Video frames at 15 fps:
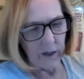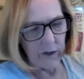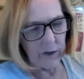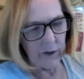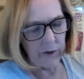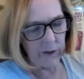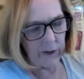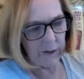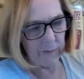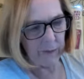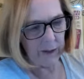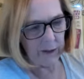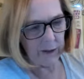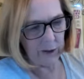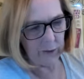So it's just
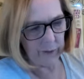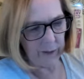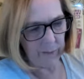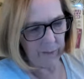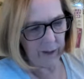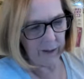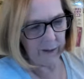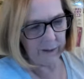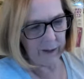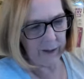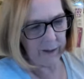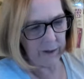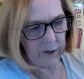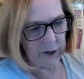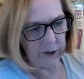Melly's Jewelry Box
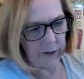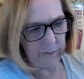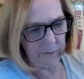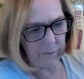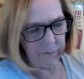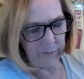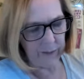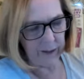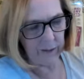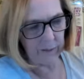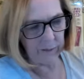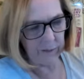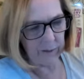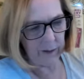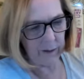at
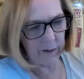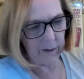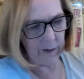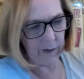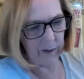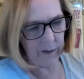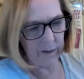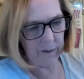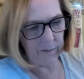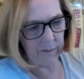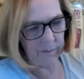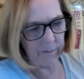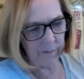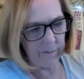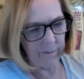
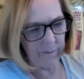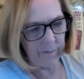gmail.com.